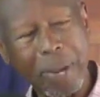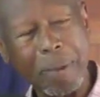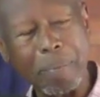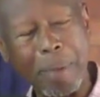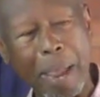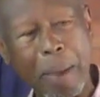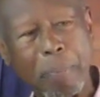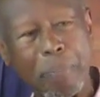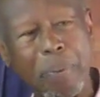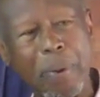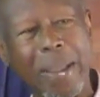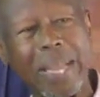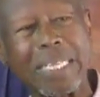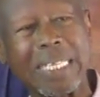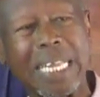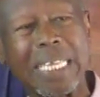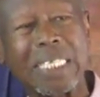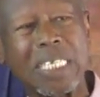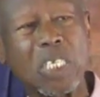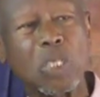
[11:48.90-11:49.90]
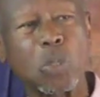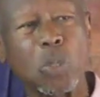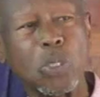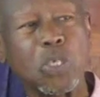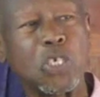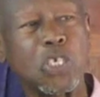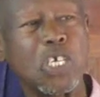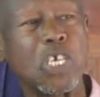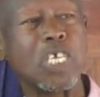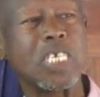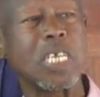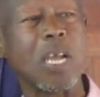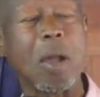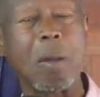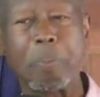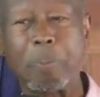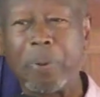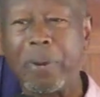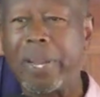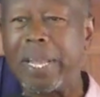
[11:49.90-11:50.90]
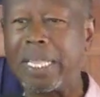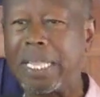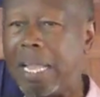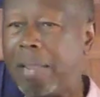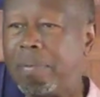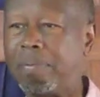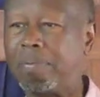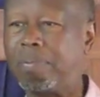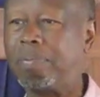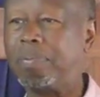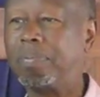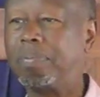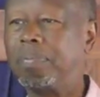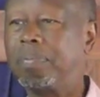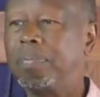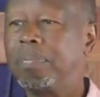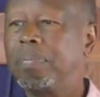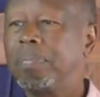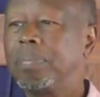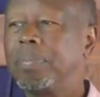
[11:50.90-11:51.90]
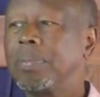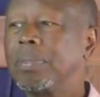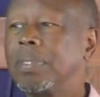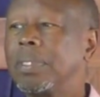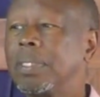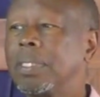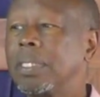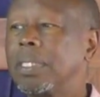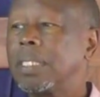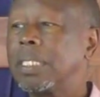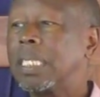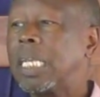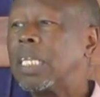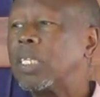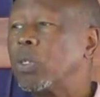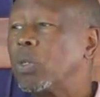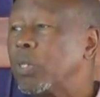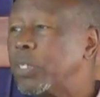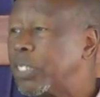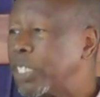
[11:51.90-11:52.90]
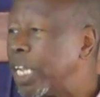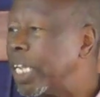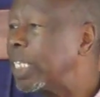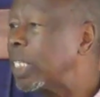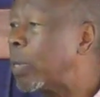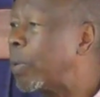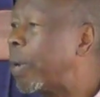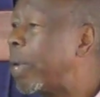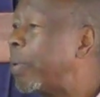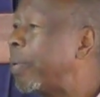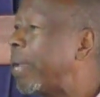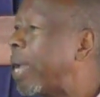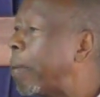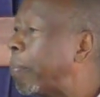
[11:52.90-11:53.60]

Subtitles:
My prayer that this will change our prayer life. That will change the way we